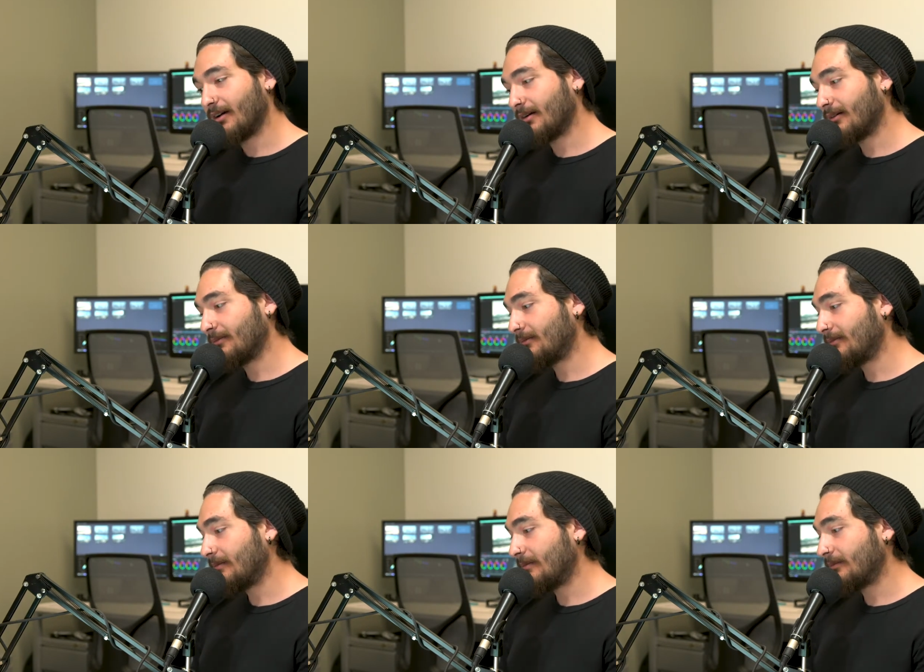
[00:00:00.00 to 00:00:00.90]

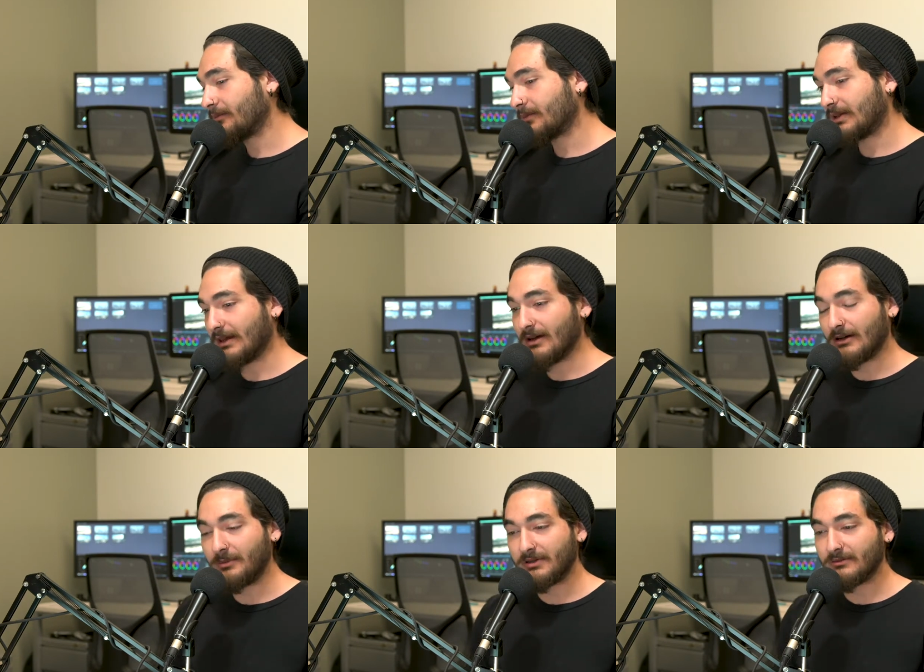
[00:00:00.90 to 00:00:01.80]
um yeah
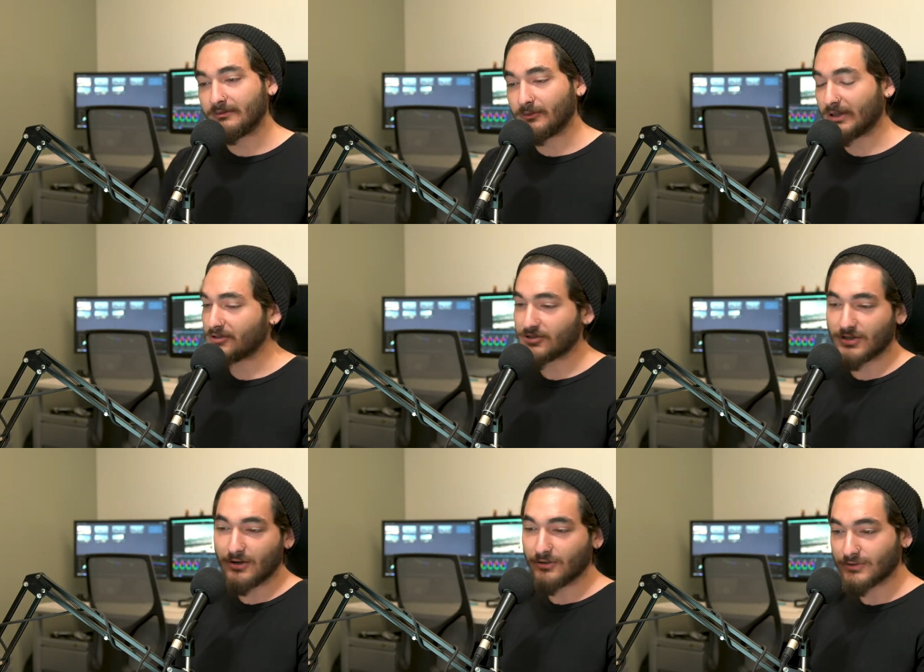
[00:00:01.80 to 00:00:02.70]
i mean we can
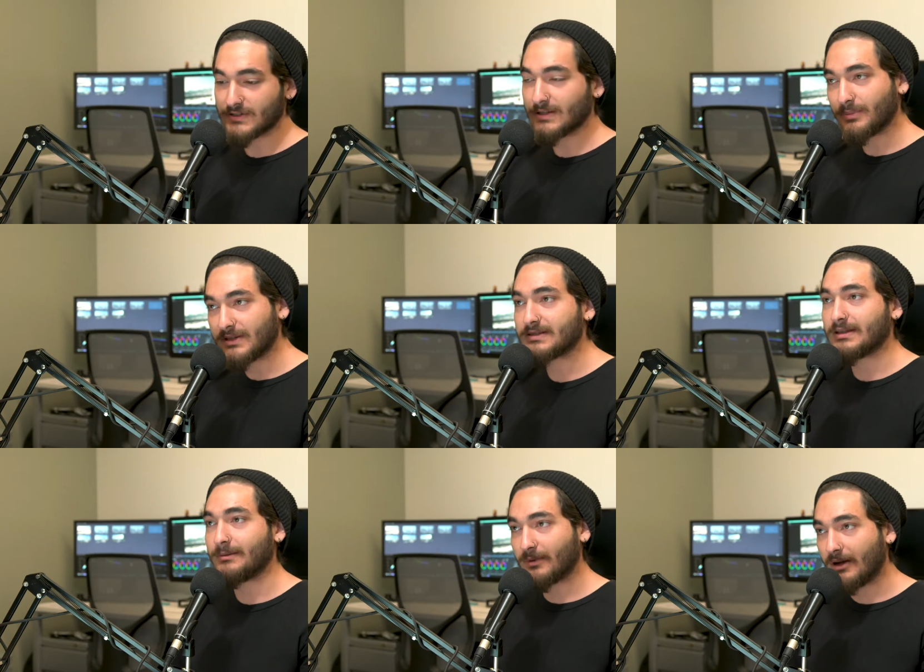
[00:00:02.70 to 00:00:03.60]
just go step by
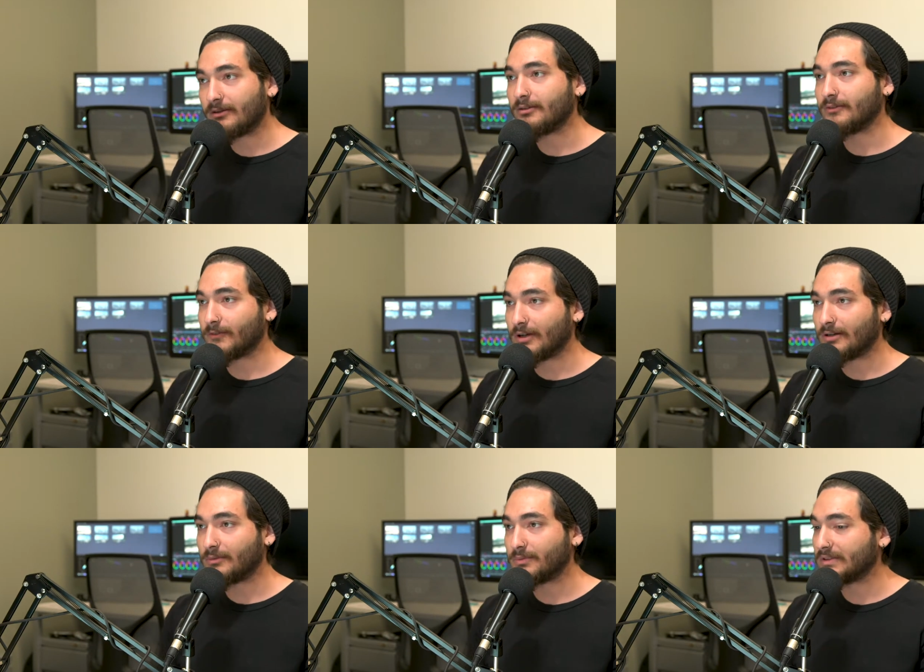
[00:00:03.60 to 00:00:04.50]
step kind of
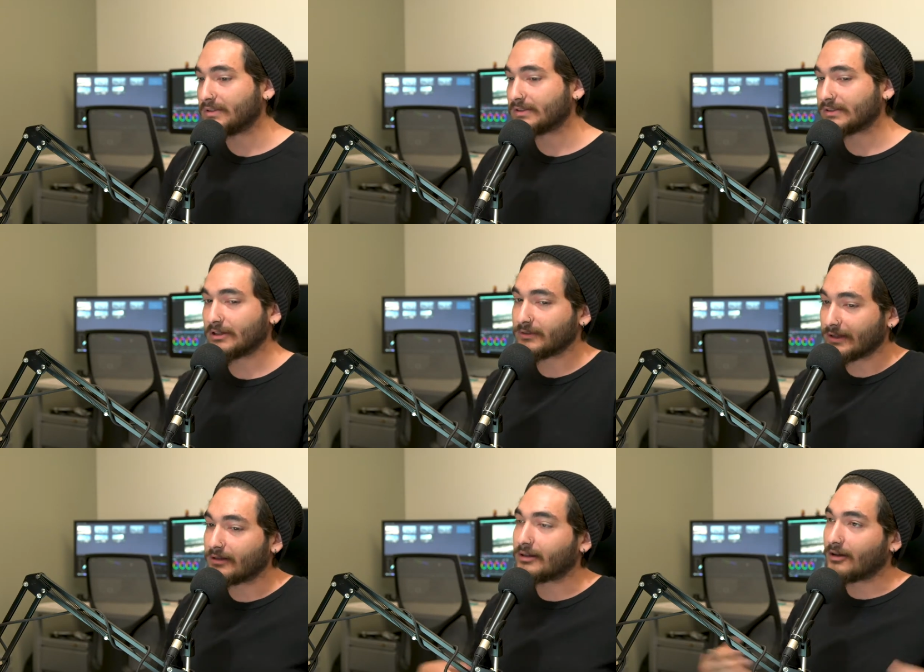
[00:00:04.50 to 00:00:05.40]
uh we start with
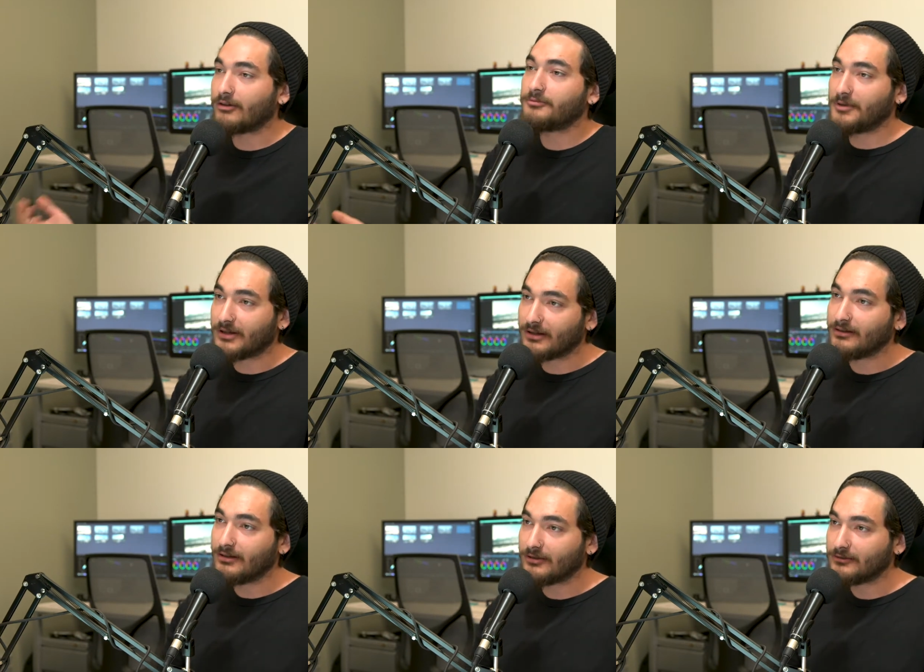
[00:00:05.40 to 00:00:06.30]
like a kickoff meeting
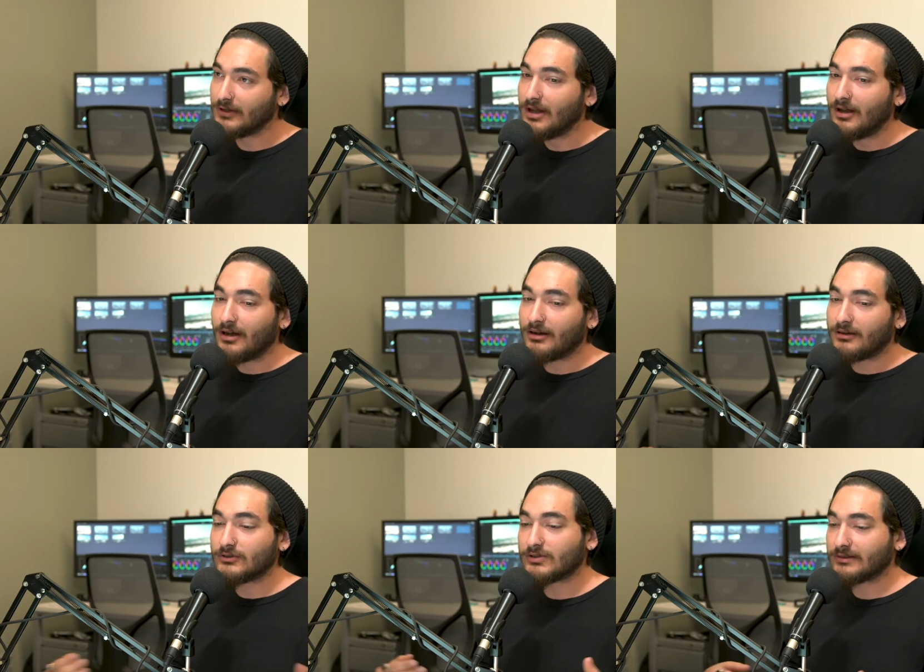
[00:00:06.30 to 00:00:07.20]
you know yeah. uh
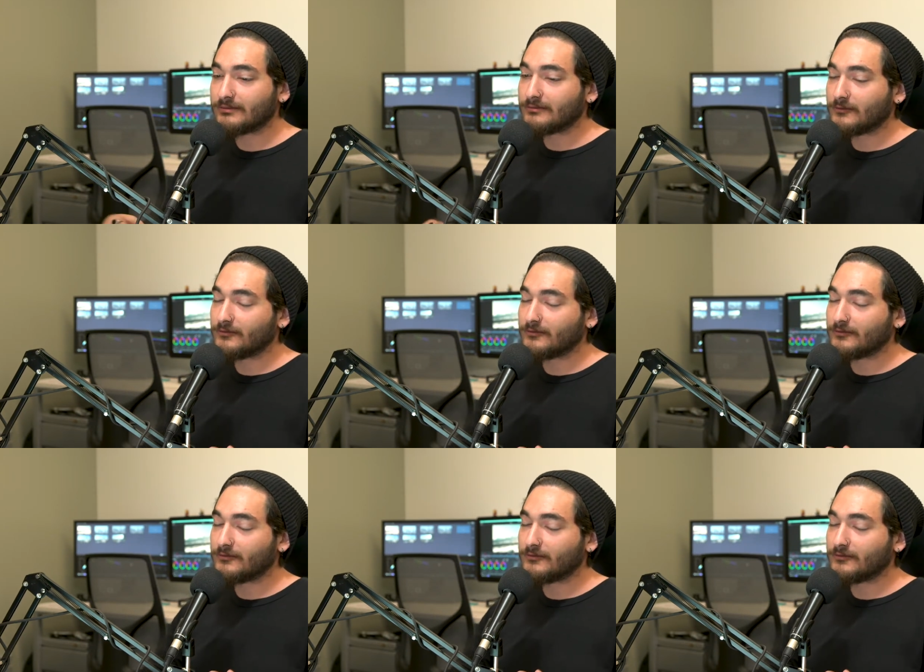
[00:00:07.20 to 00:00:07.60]
you said